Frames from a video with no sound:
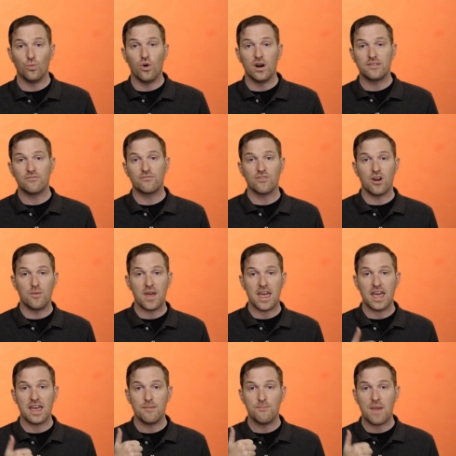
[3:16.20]
one from
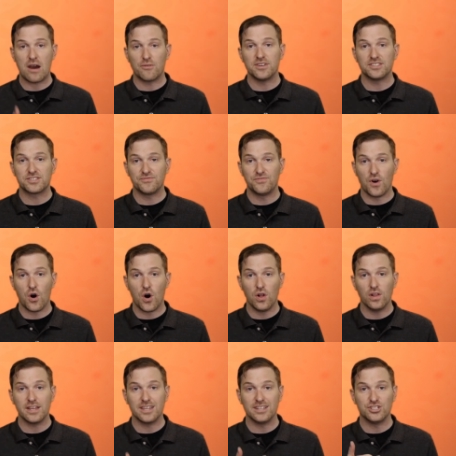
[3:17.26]
a mountainous
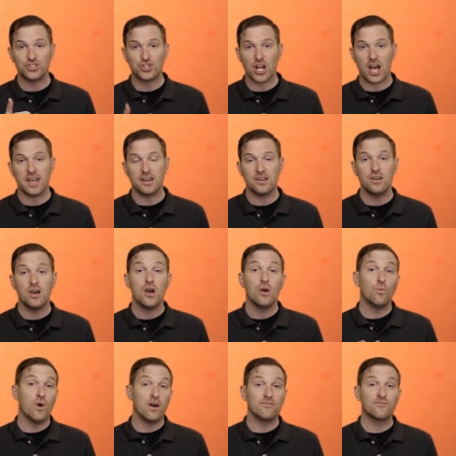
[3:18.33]
fall in China,
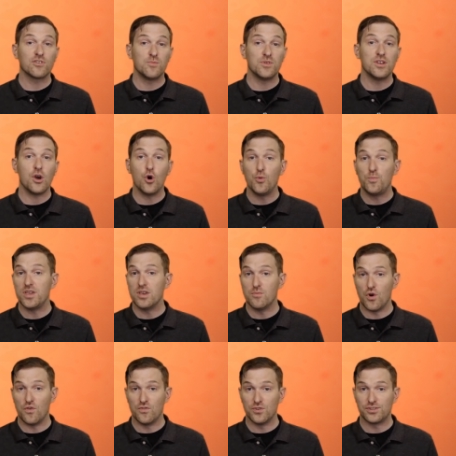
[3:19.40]
one from an opium
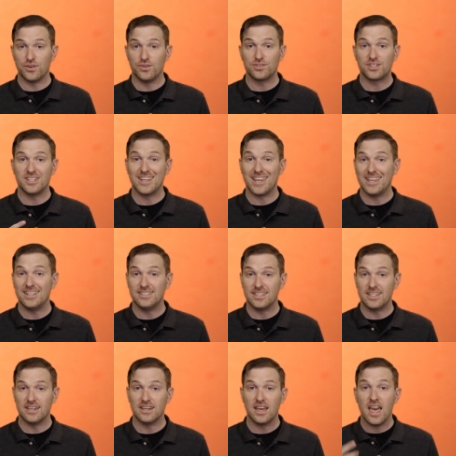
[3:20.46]
overdose in
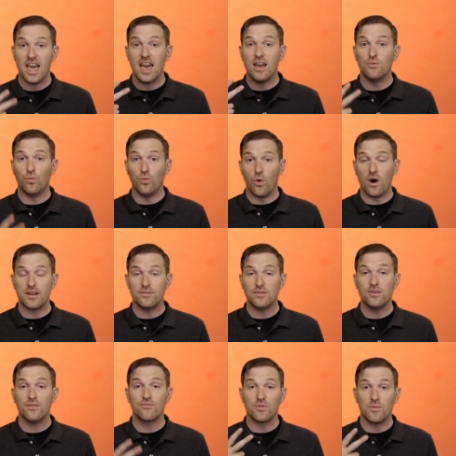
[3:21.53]
India, and one
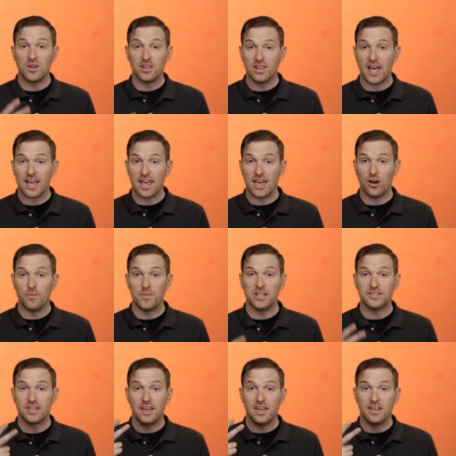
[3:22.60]
from a leg
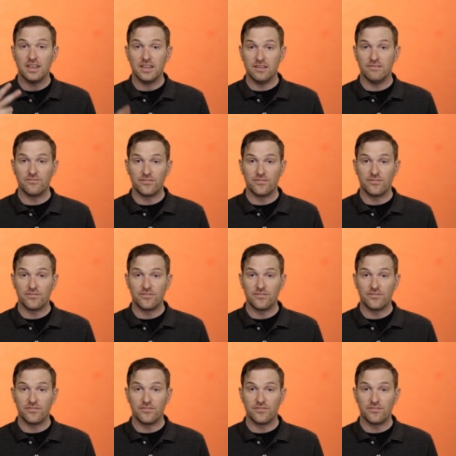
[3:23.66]
ailment in